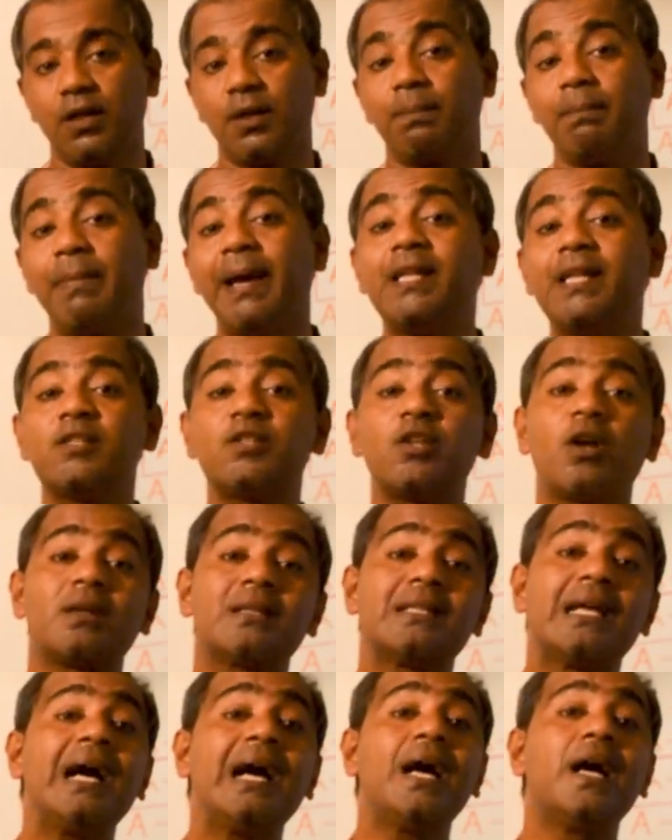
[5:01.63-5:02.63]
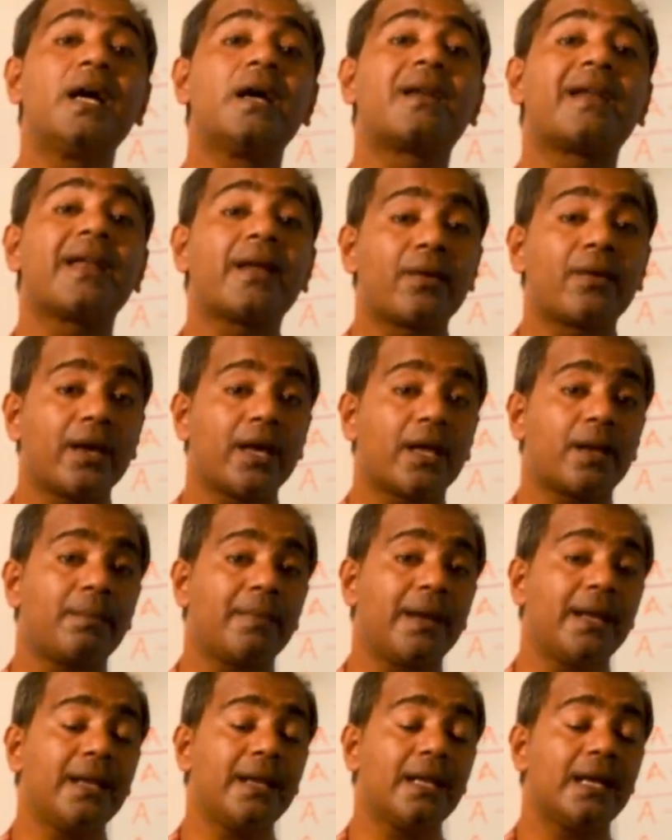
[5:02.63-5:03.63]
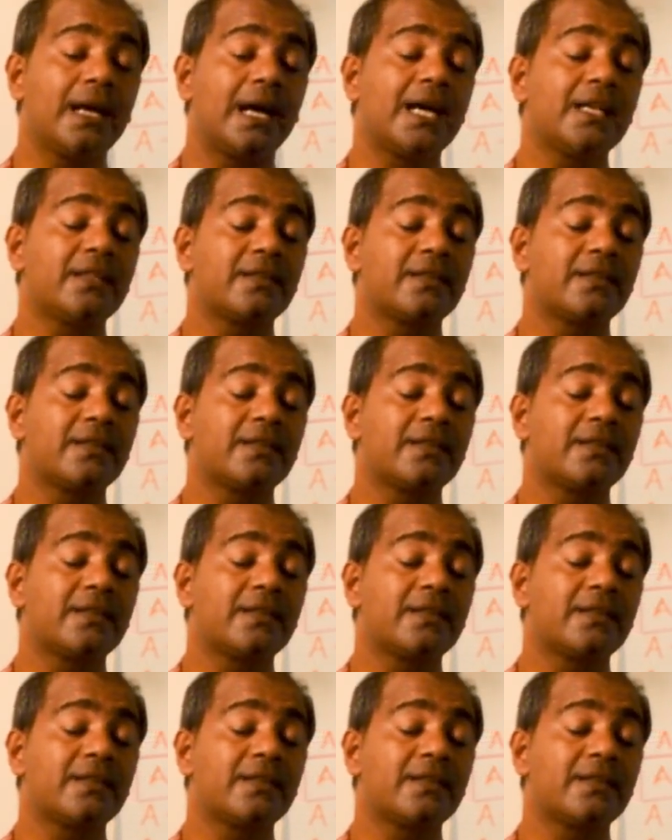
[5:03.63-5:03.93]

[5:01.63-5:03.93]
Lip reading: Based on the requirement, I